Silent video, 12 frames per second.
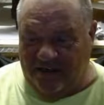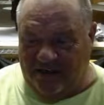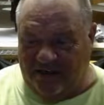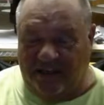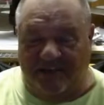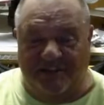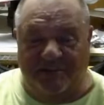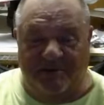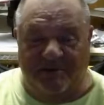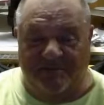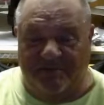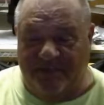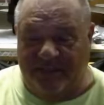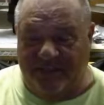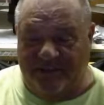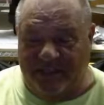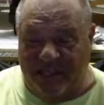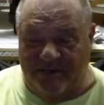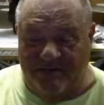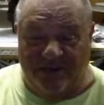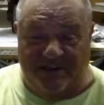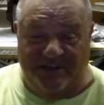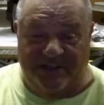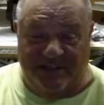Kyler's been
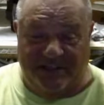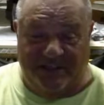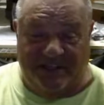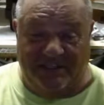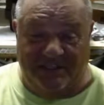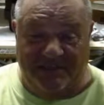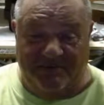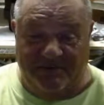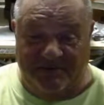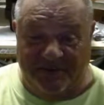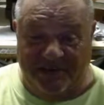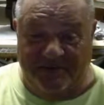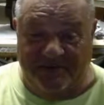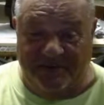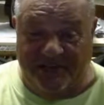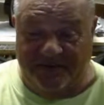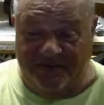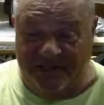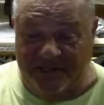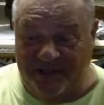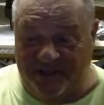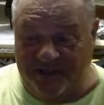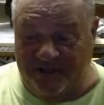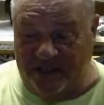KBRC. Kyler has been putting up some nice
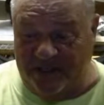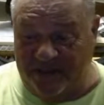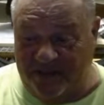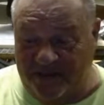videos, man.